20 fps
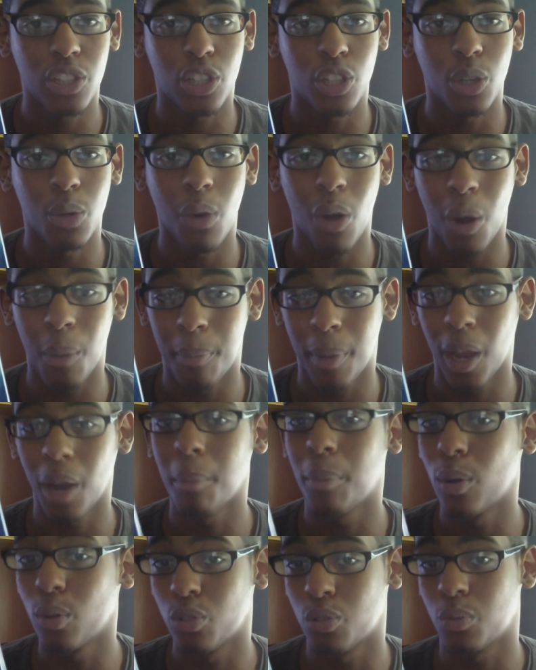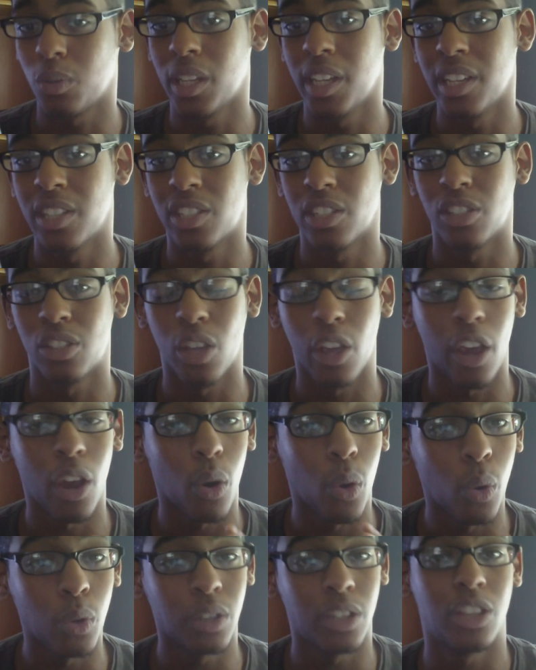and 2 are bare-bones releases. They
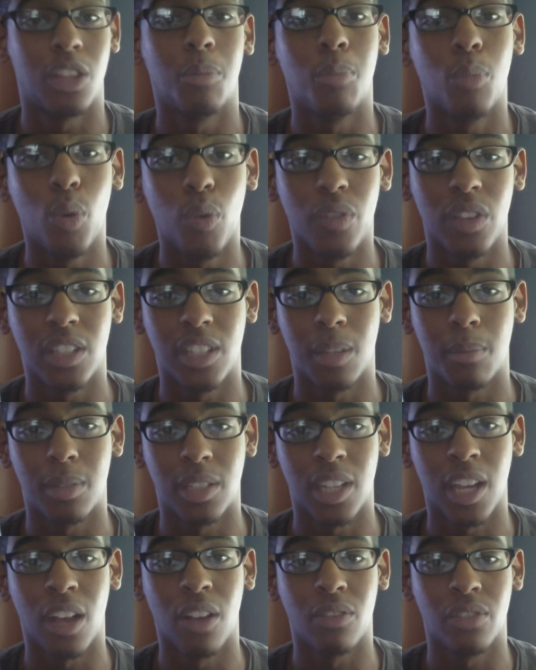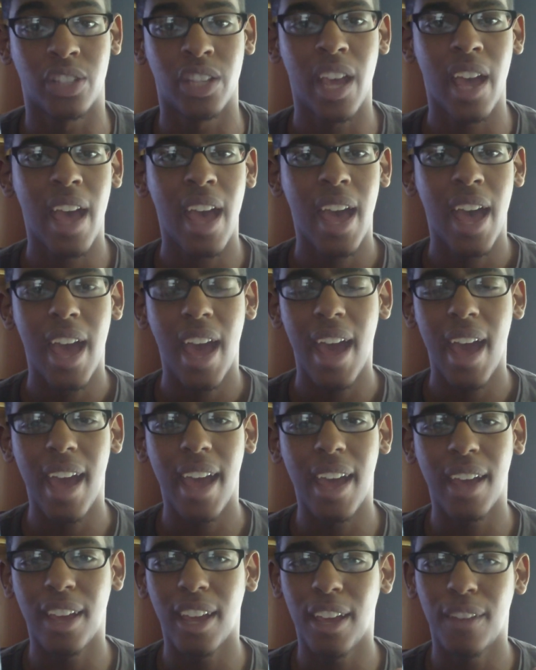are only the movies themselves.
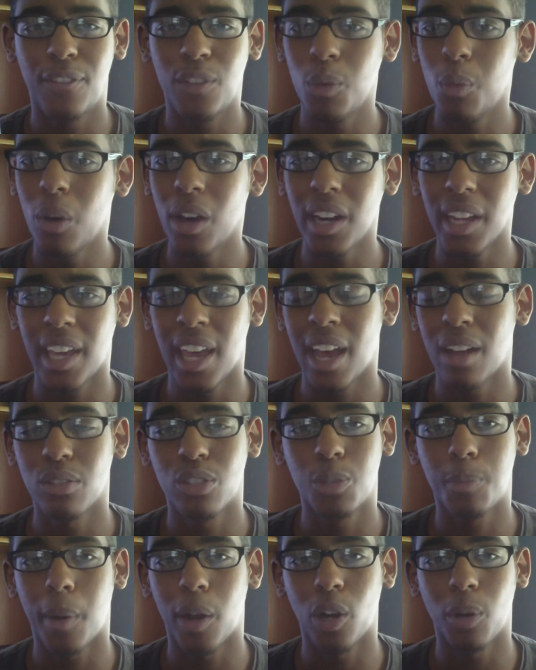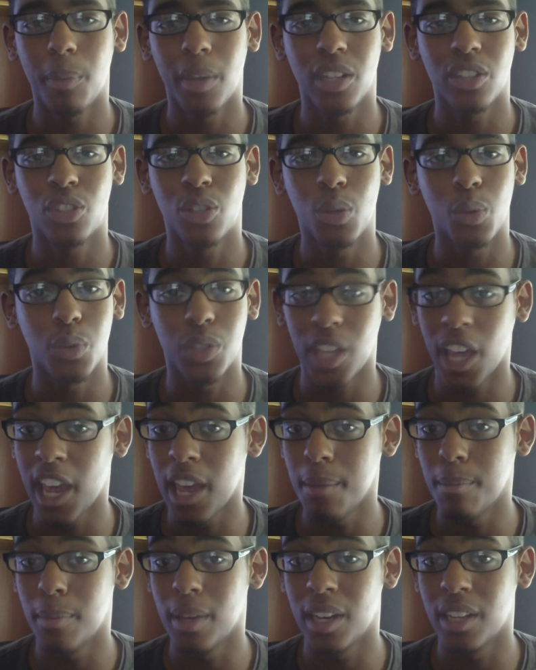If you want to count Spider-Man 2's
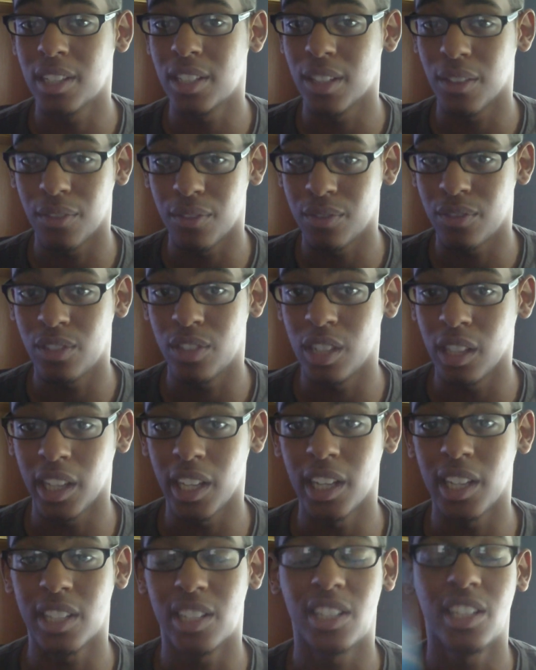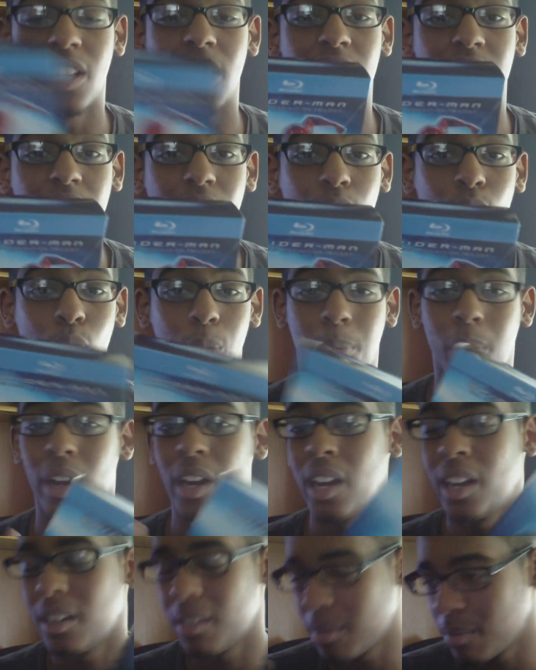8 minutes of deleted scenes
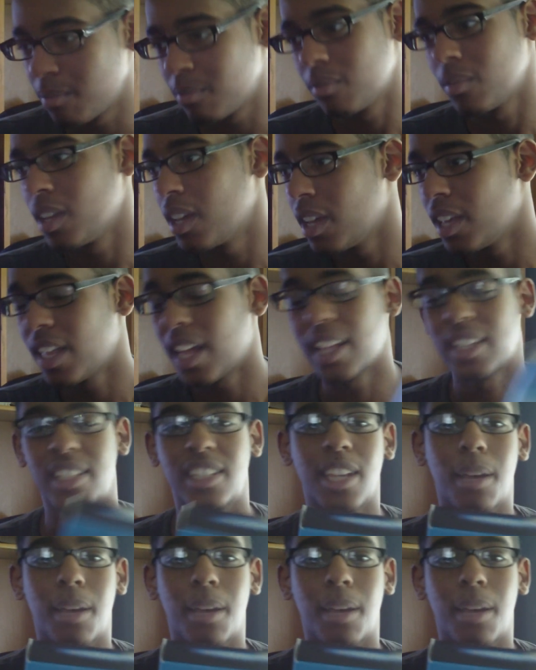incorporated, that's